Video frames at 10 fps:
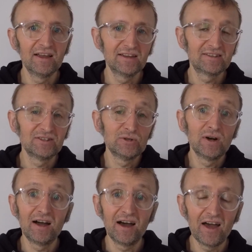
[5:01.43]
So
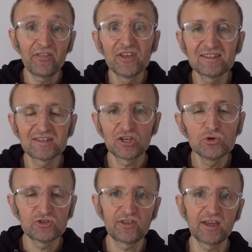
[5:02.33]
I think it's a
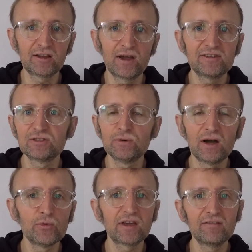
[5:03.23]
huge thing, right?
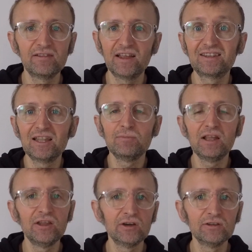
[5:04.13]
So we have 10
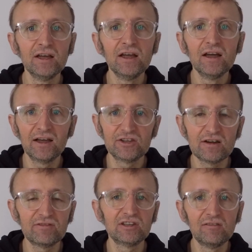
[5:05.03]
million
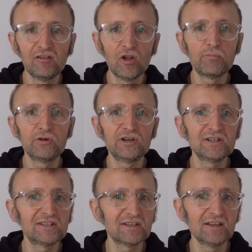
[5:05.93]
Java
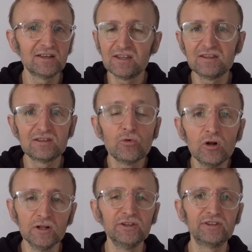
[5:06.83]
developers in the
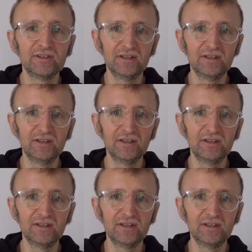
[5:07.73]
world.